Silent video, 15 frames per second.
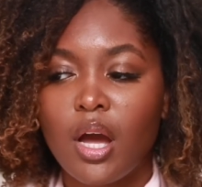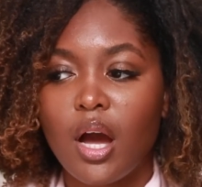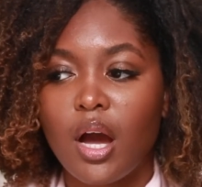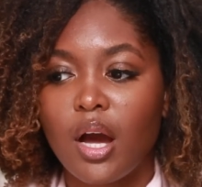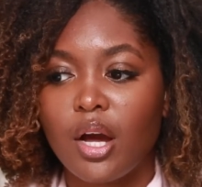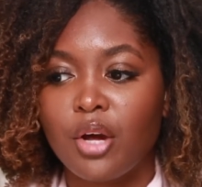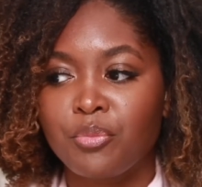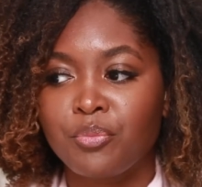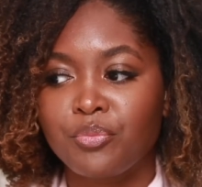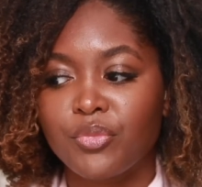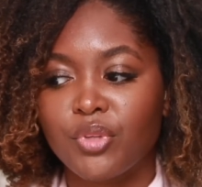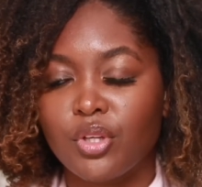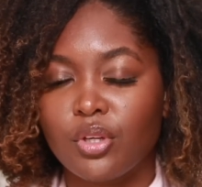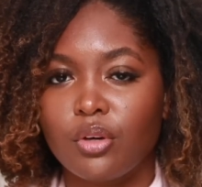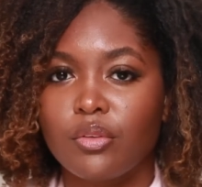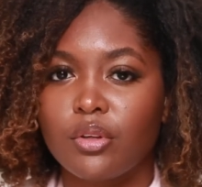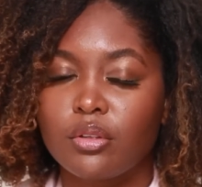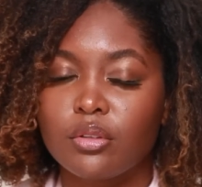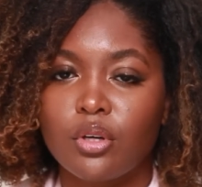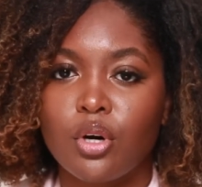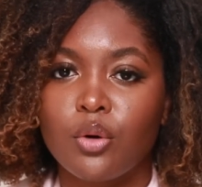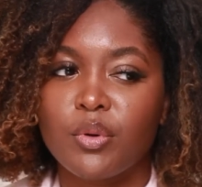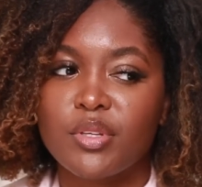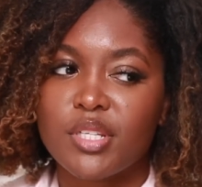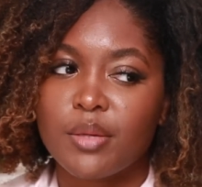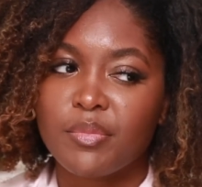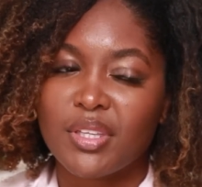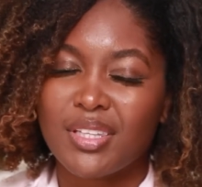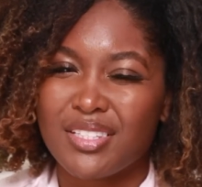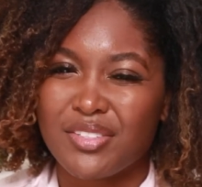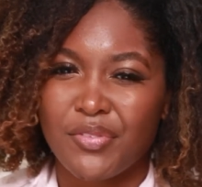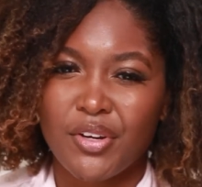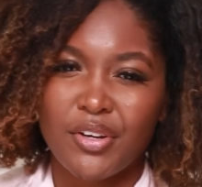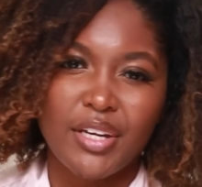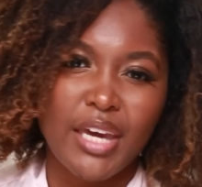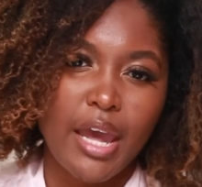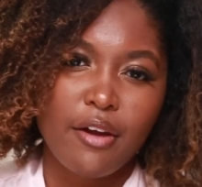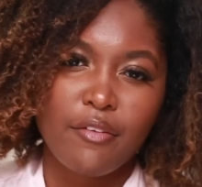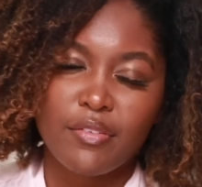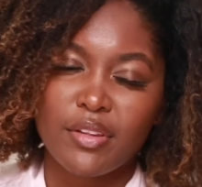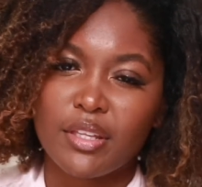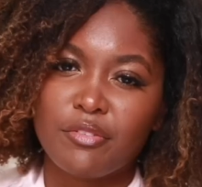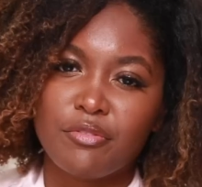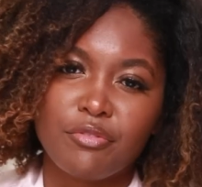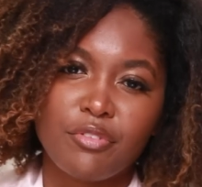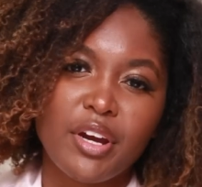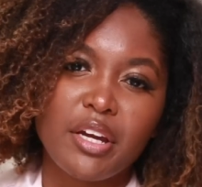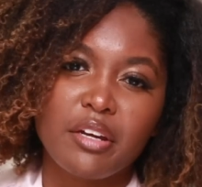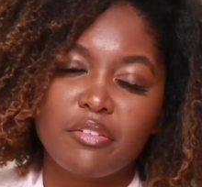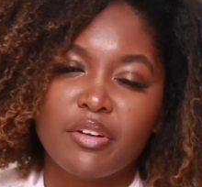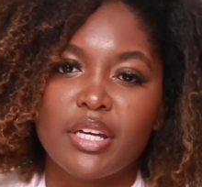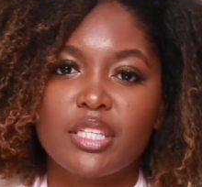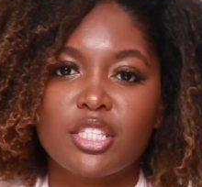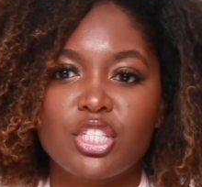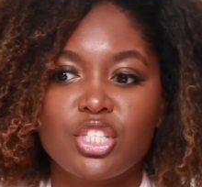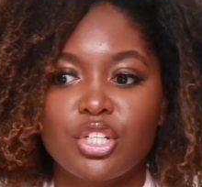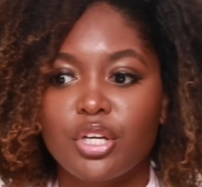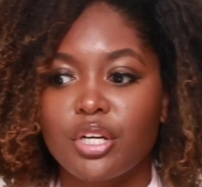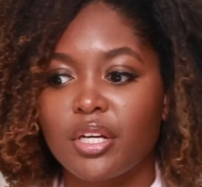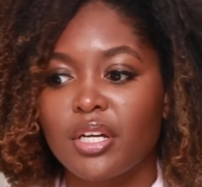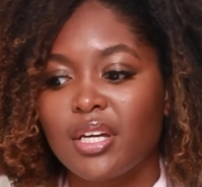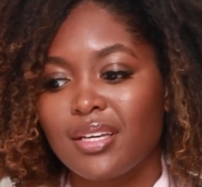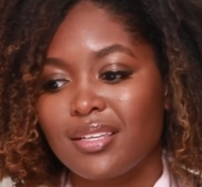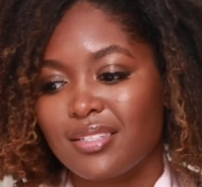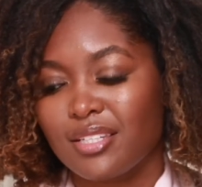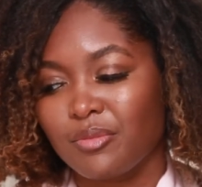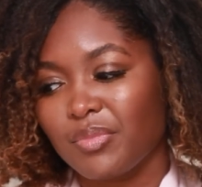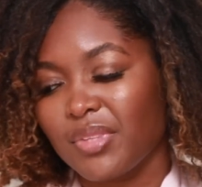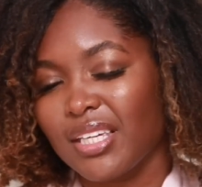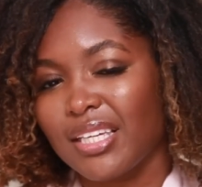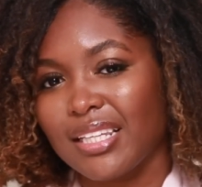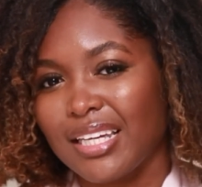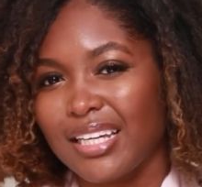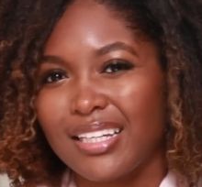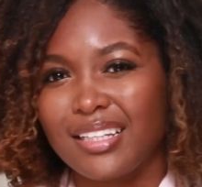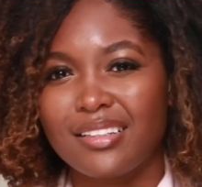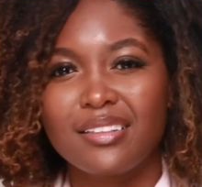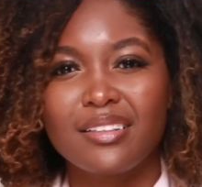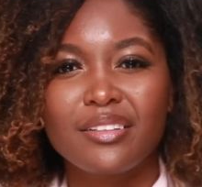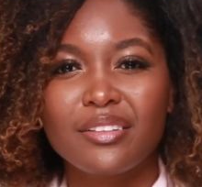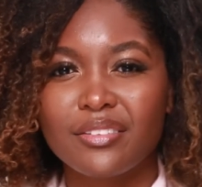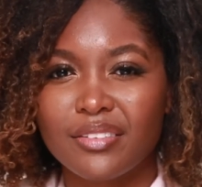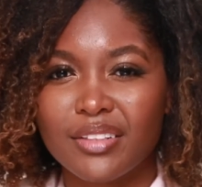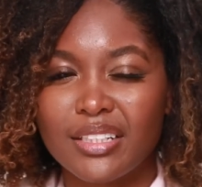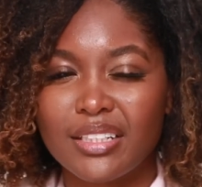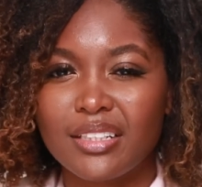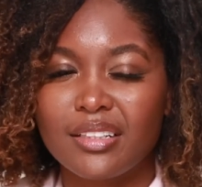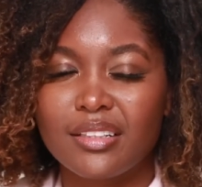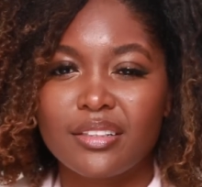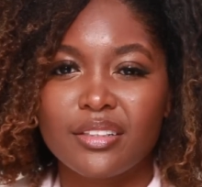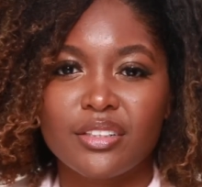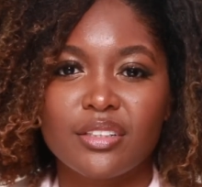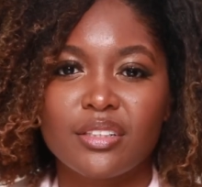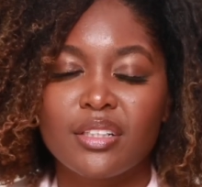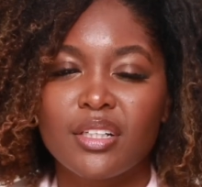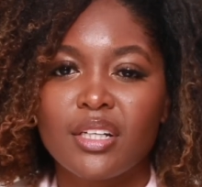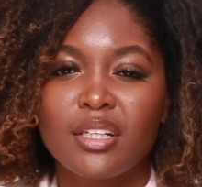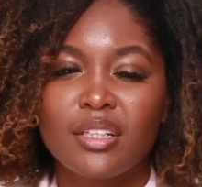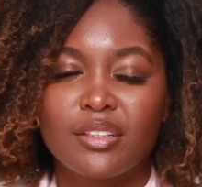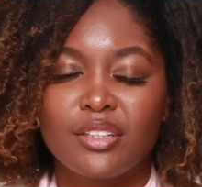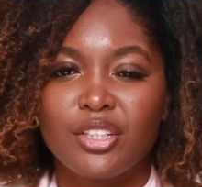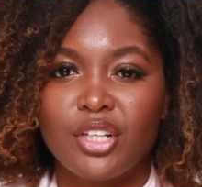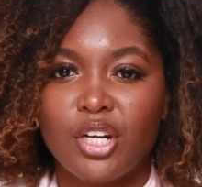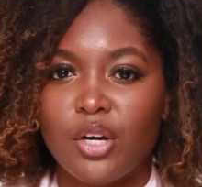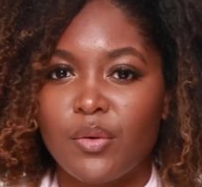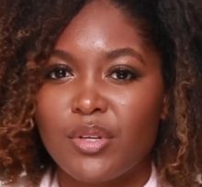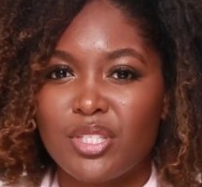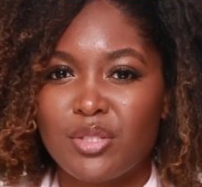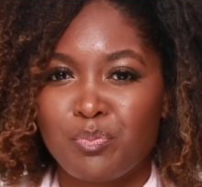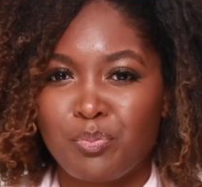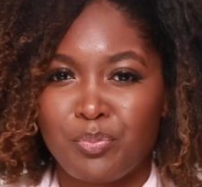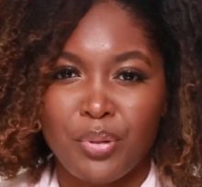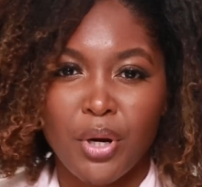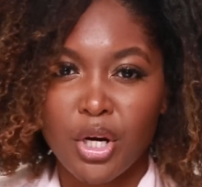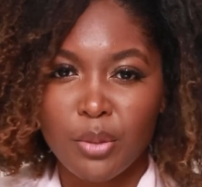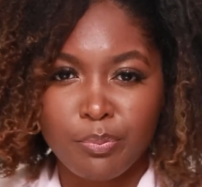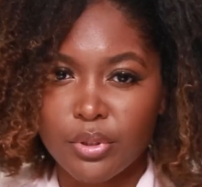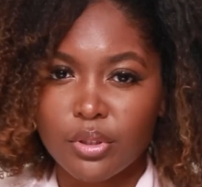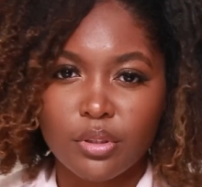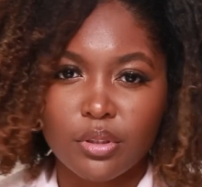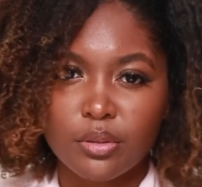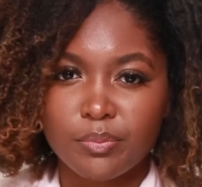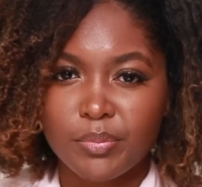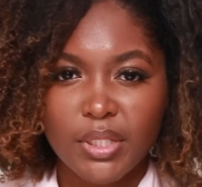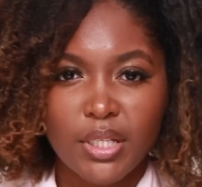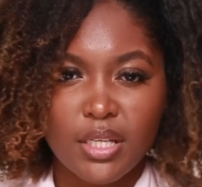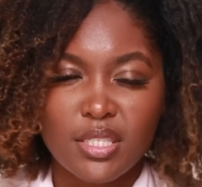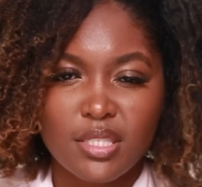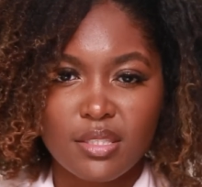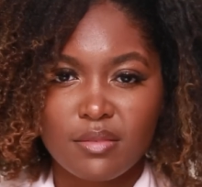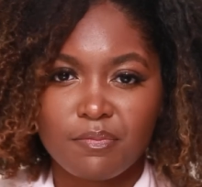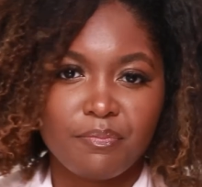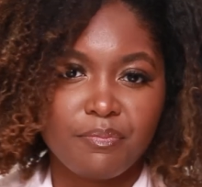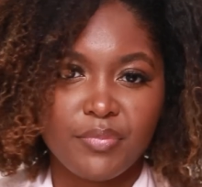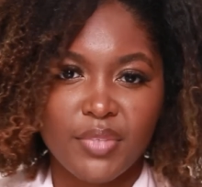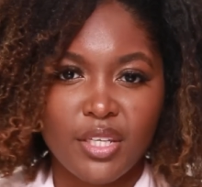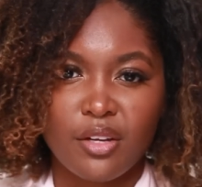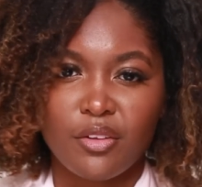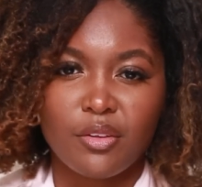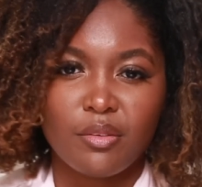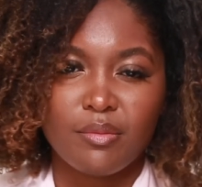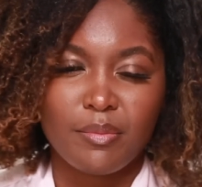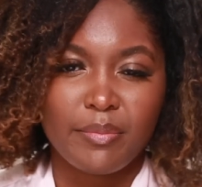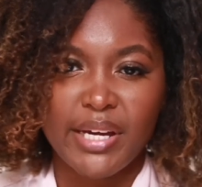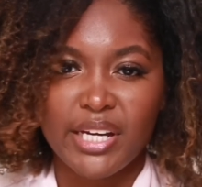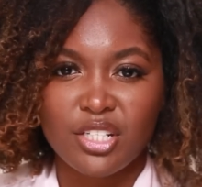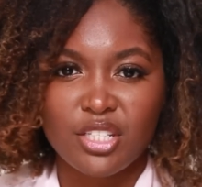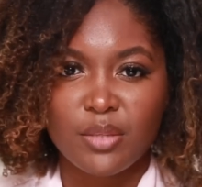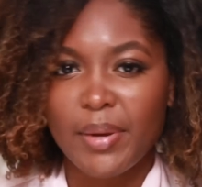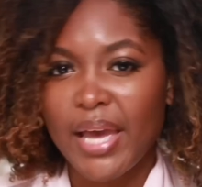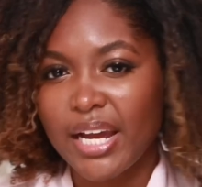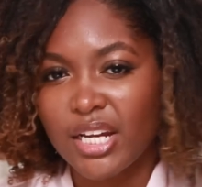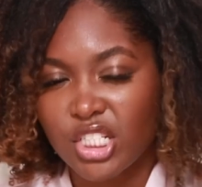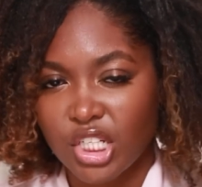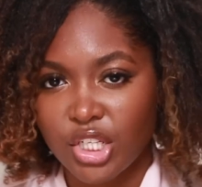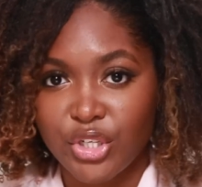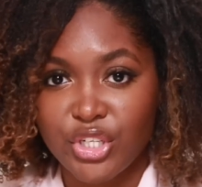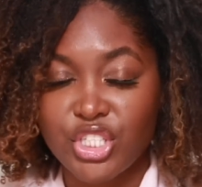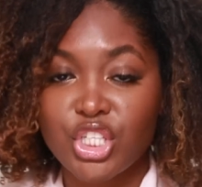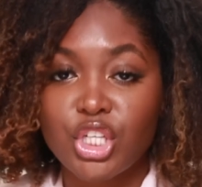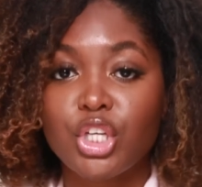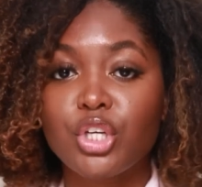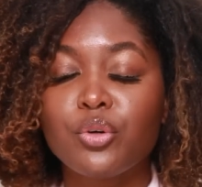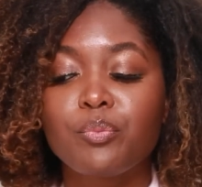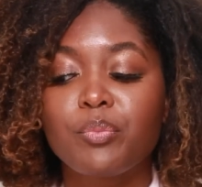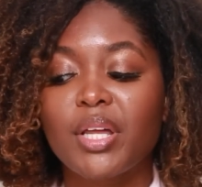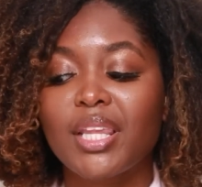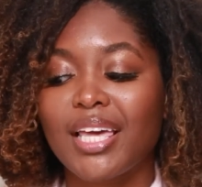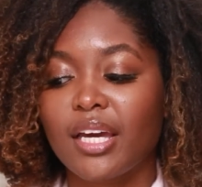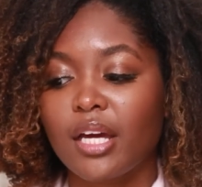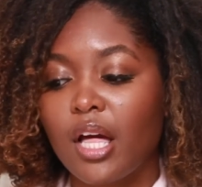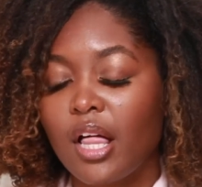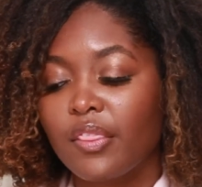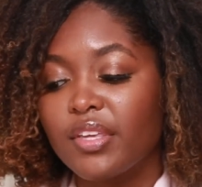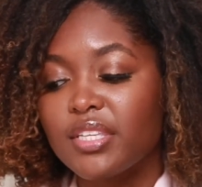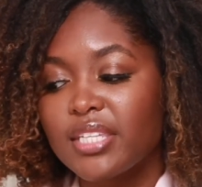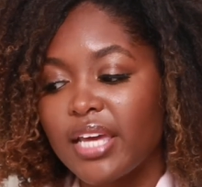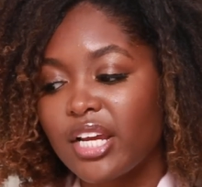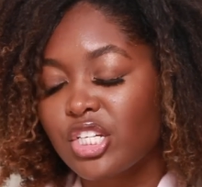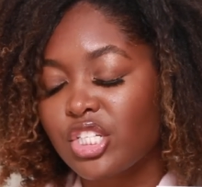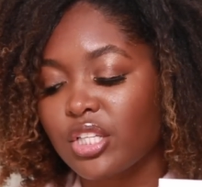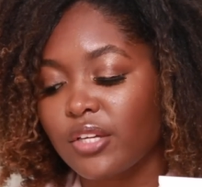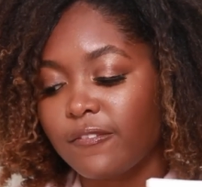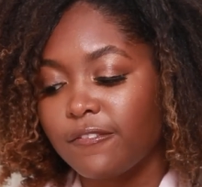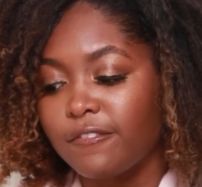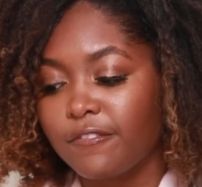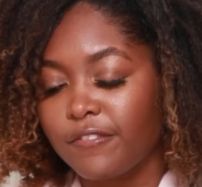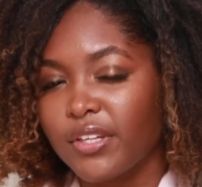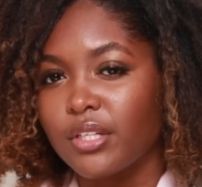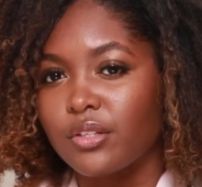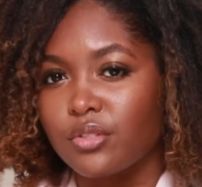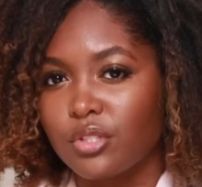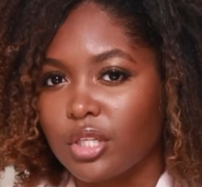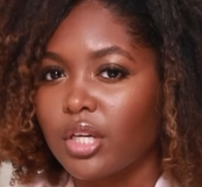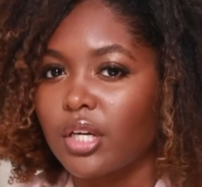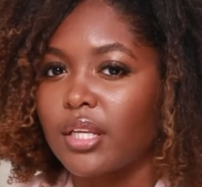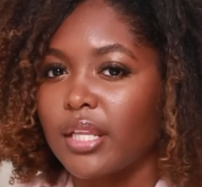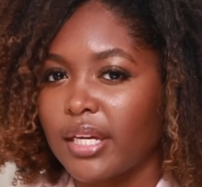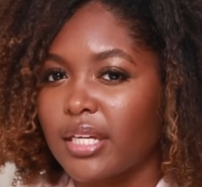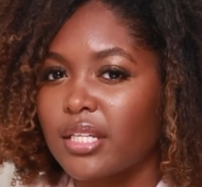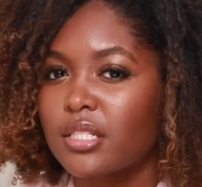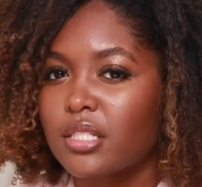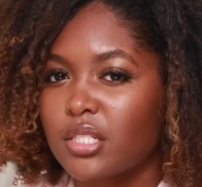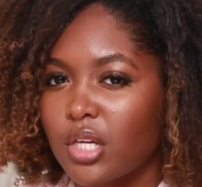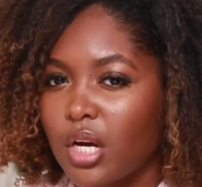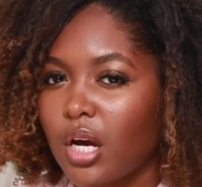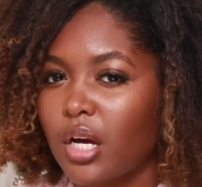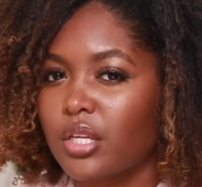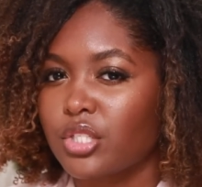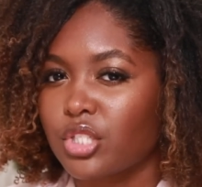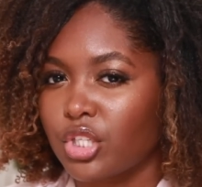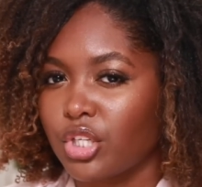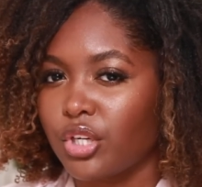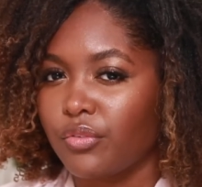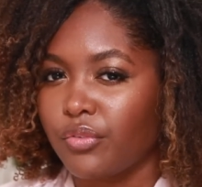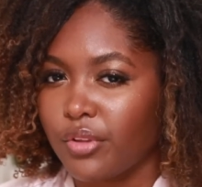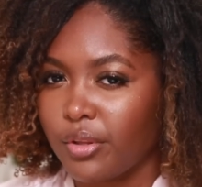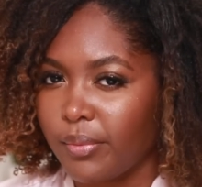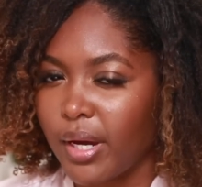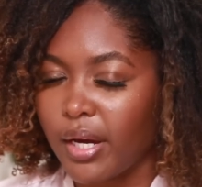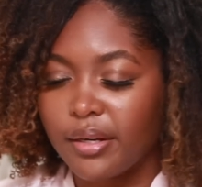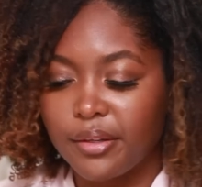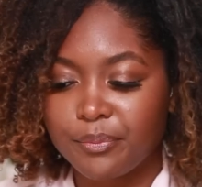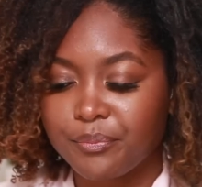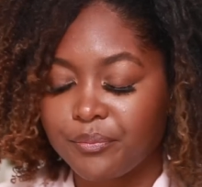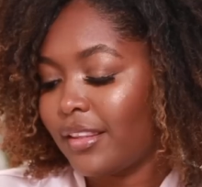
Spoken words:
You know, they'll go with something that's very heavily fragranced or something like glittery, or, you know, it's purple because, you know, it matches the packaging, or it's cute, but like this actually feels good. Like, it does good for the body.